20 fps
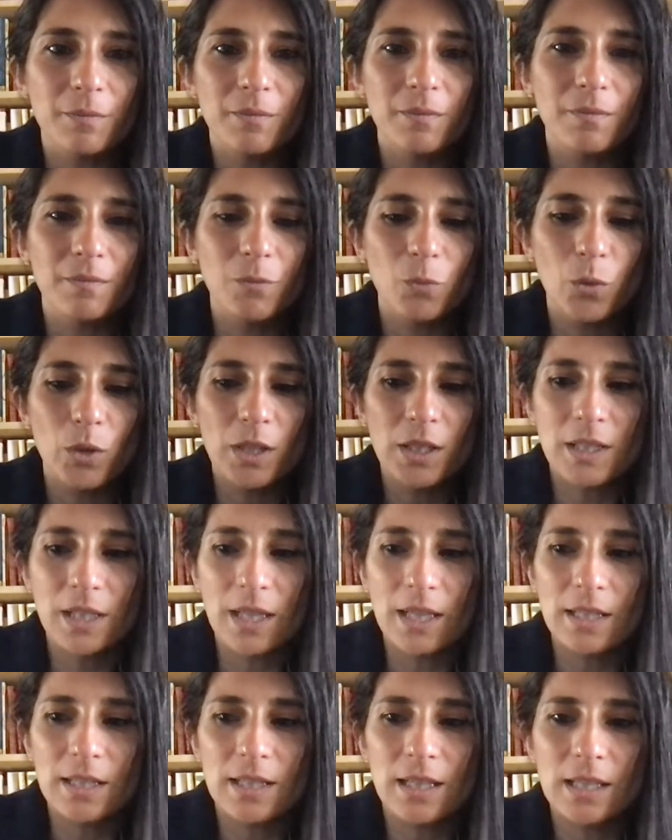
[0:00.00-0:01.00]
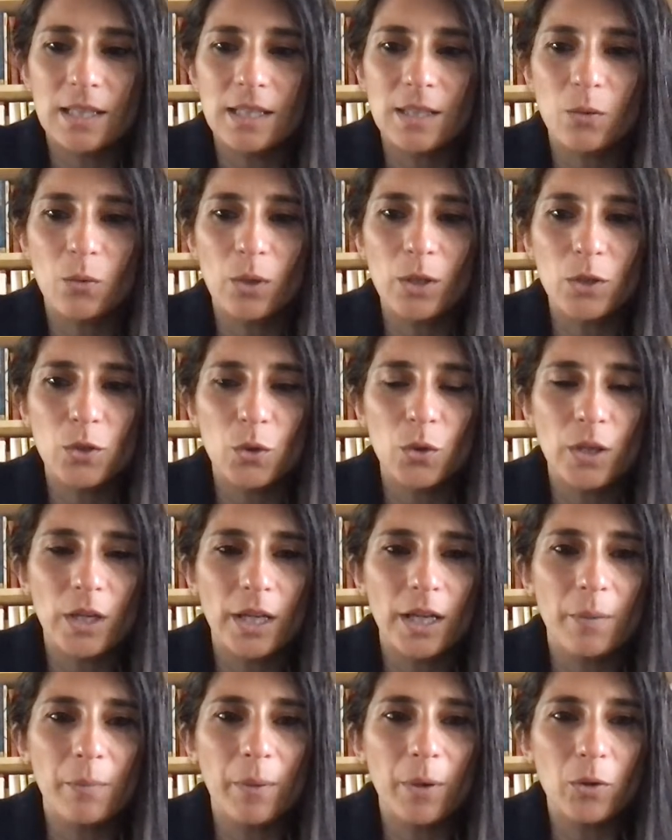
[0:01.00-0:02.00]
we discussed that when
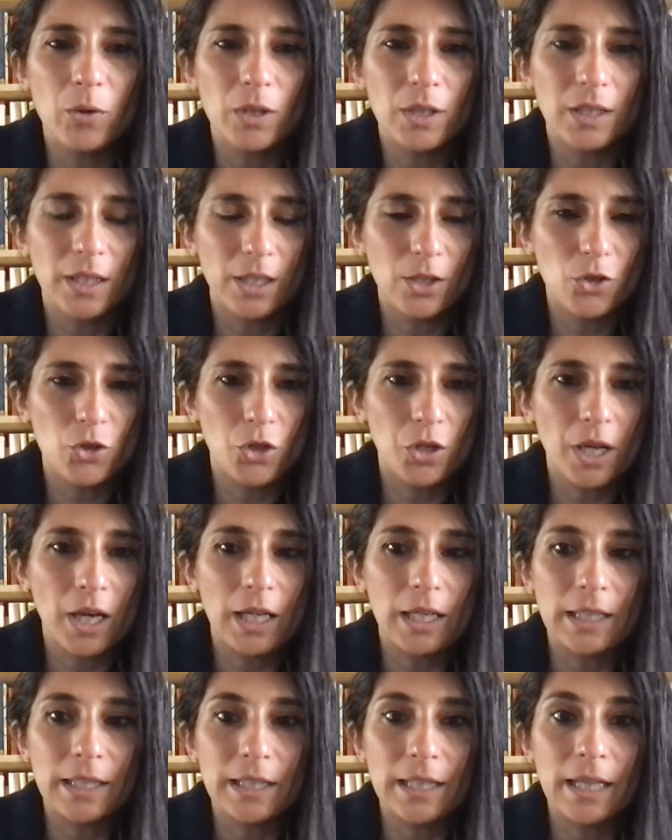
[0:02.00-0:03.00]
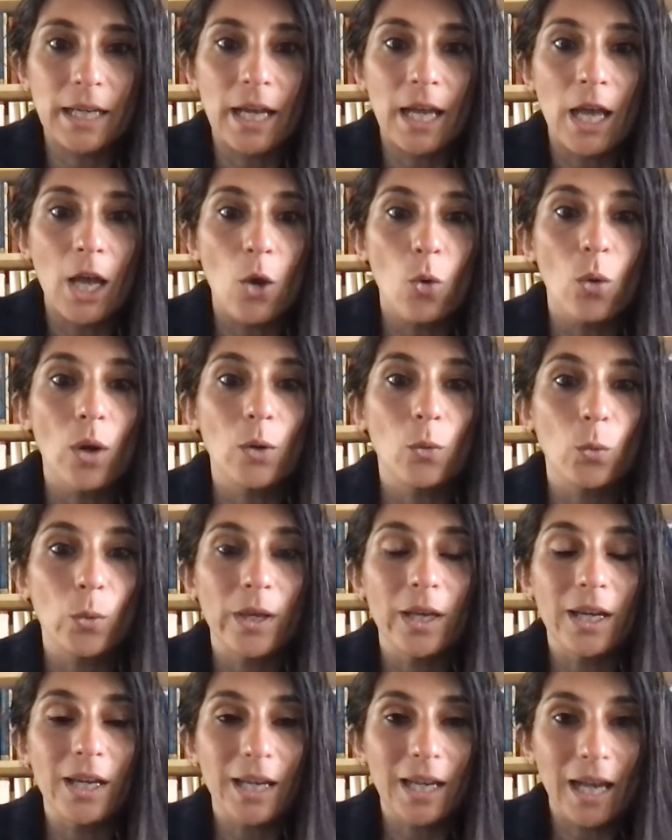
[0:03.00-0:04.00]
talking about intentionality. When
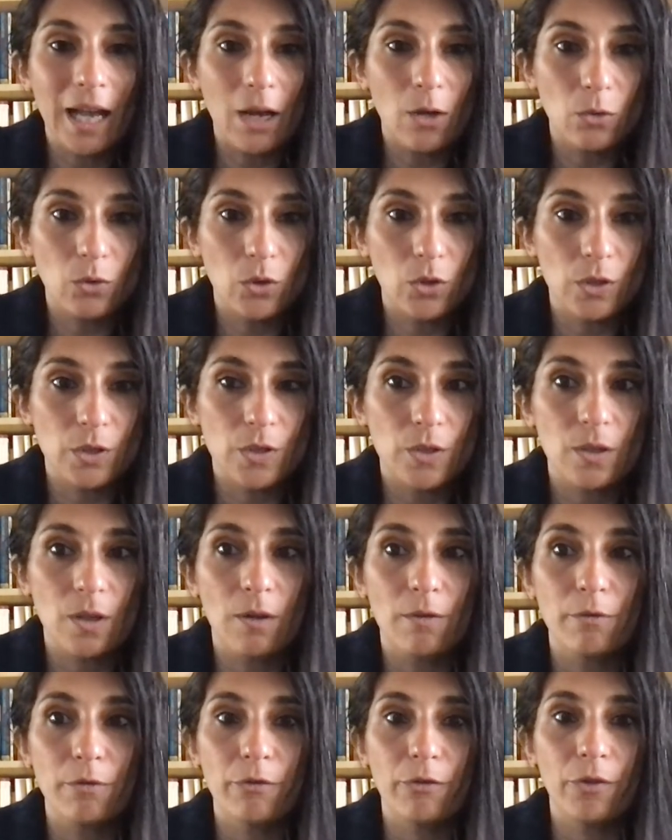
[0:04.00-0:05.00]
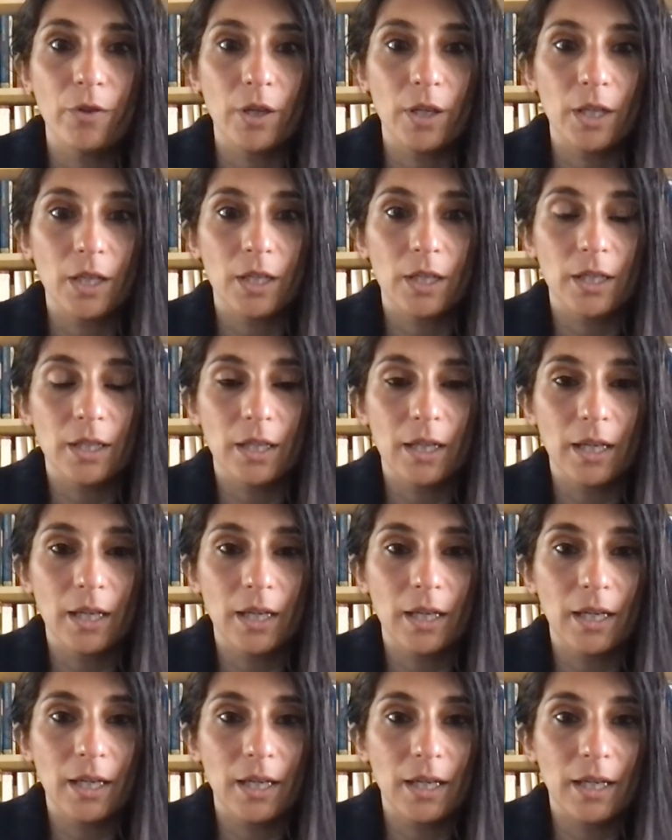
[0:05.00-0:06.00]
we encounter something
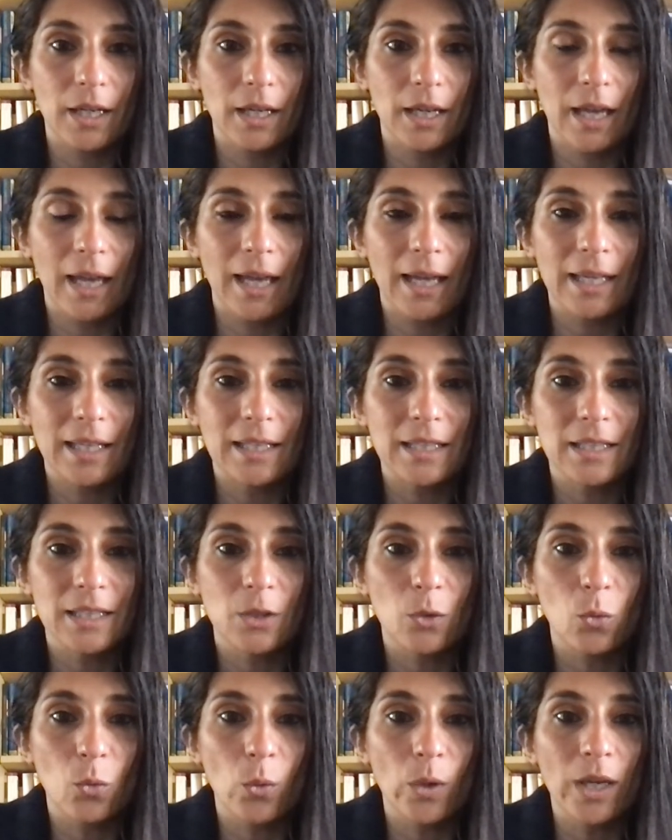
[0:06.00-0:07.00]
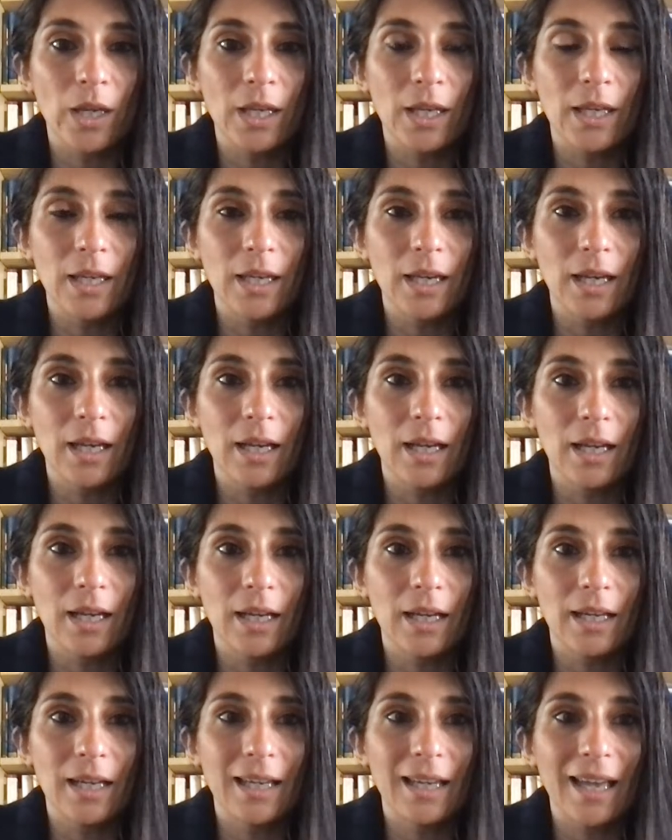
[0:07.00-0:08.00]
and we
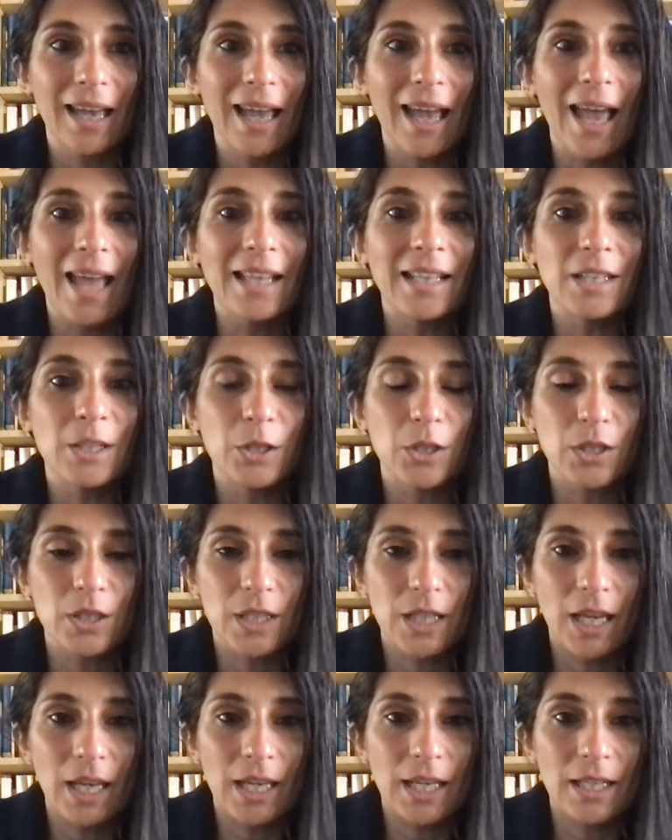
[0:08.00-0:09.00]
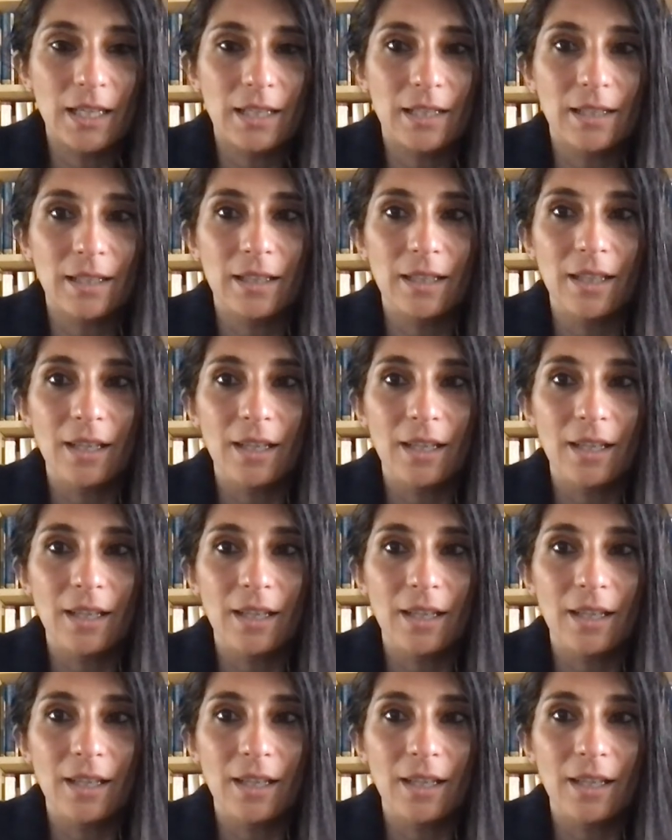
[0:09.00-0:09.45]
entertain